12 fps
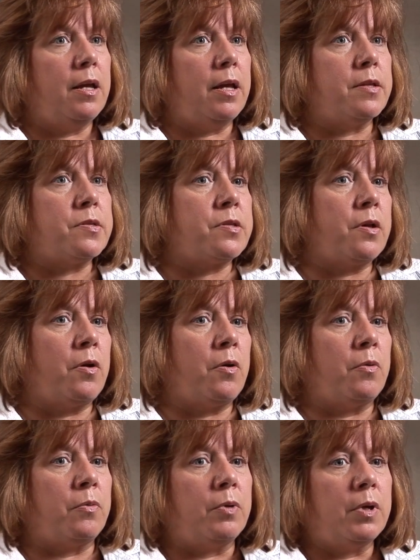And
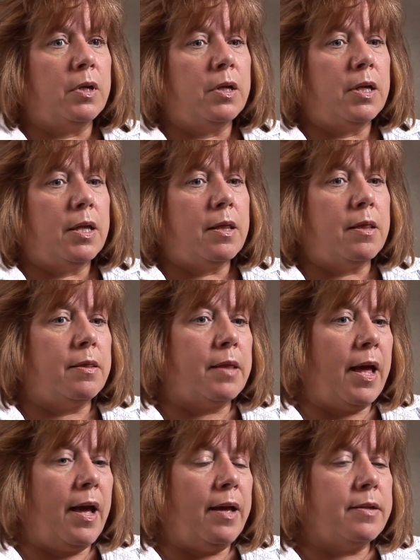so
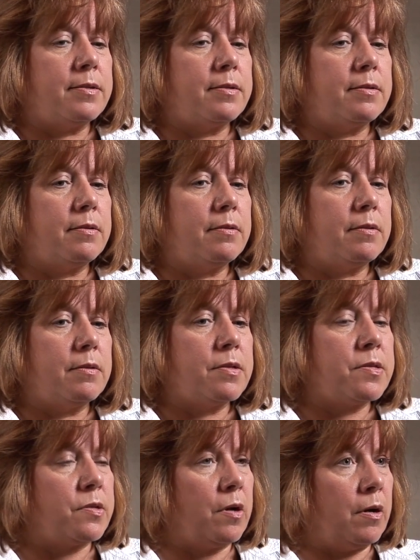that
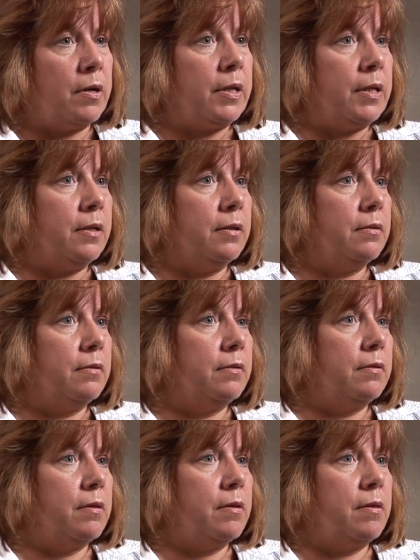started
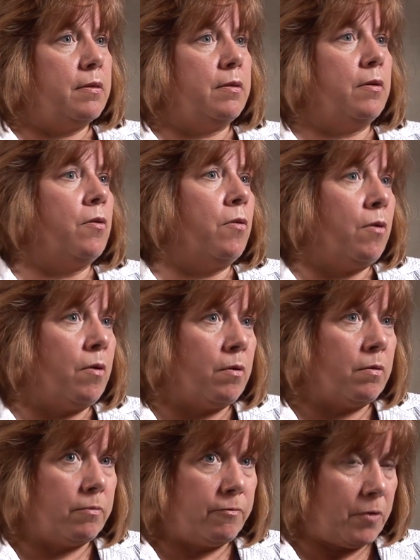the
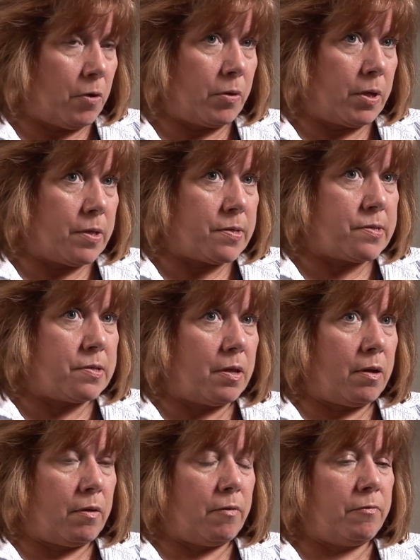whole focus
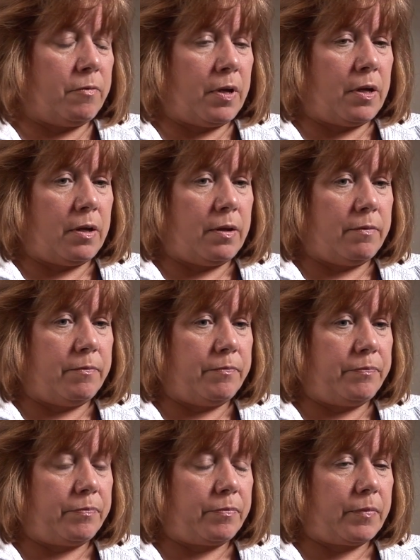of, uh,
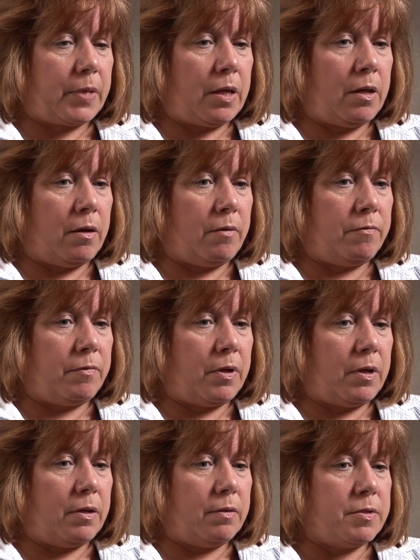of
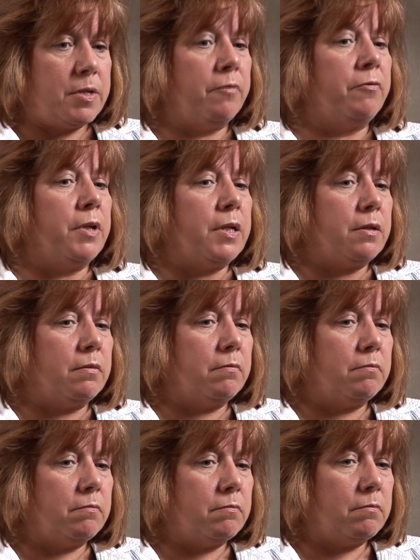uh, different
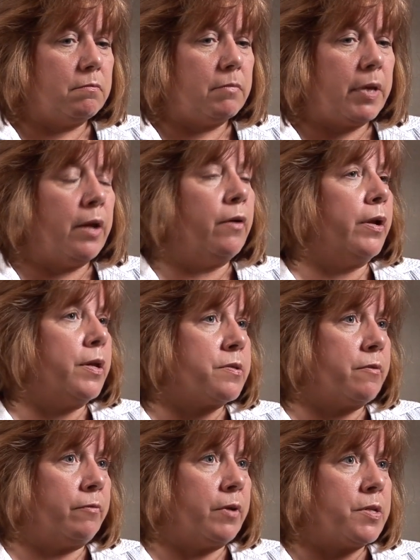
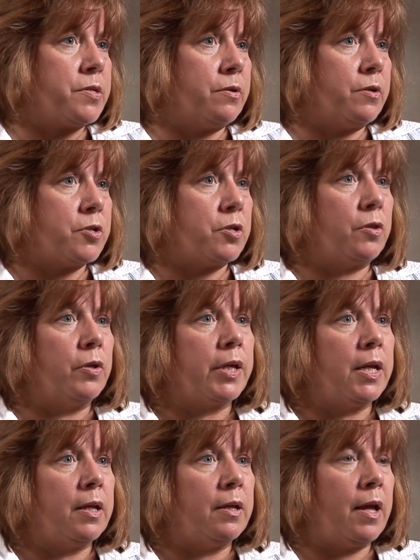areas of research,
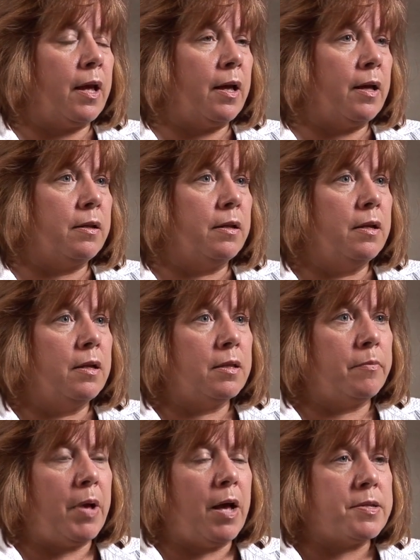looking at
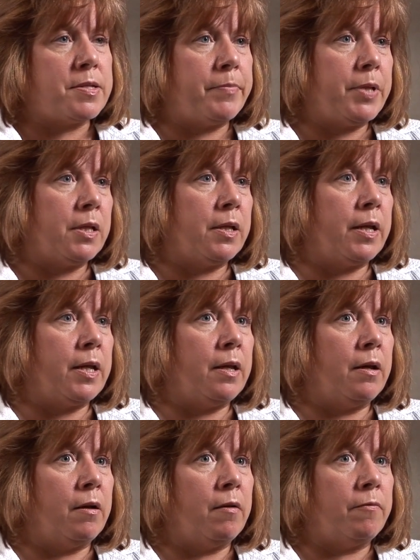the
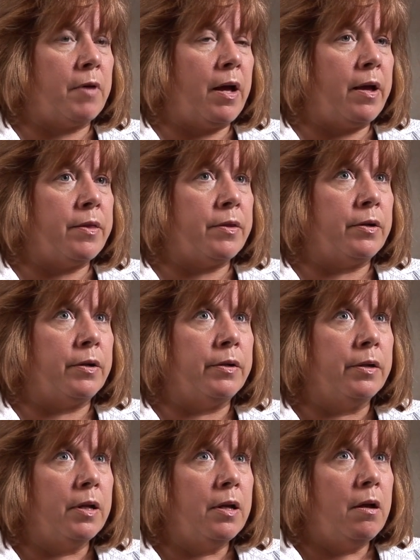possibility of either